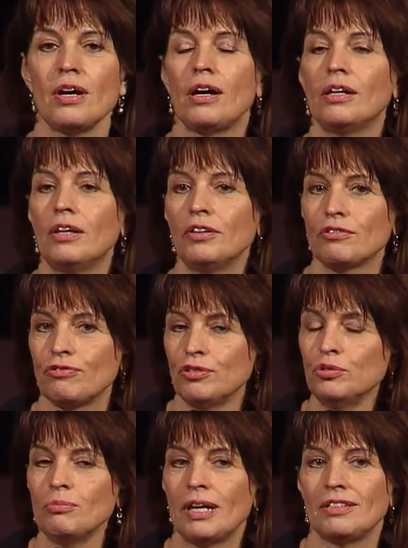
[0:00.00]
a lot of
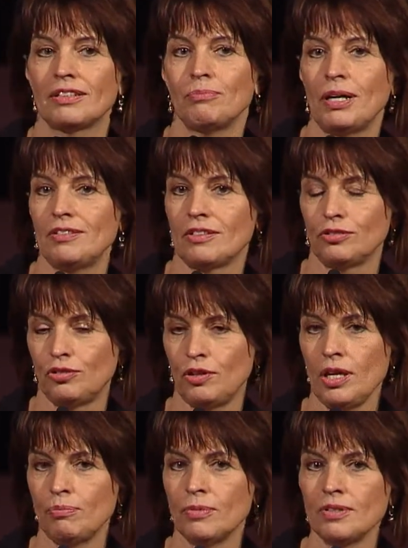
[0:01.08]
new medical
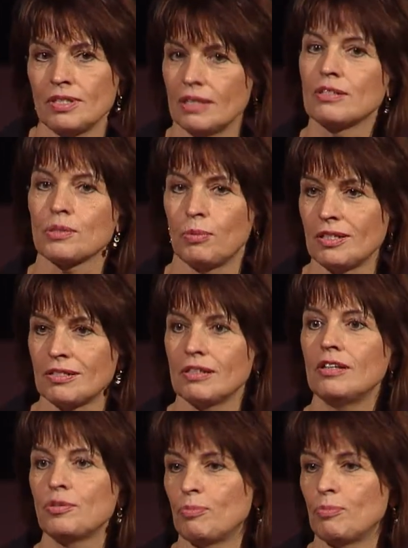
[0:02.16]
treatments in Switzerland,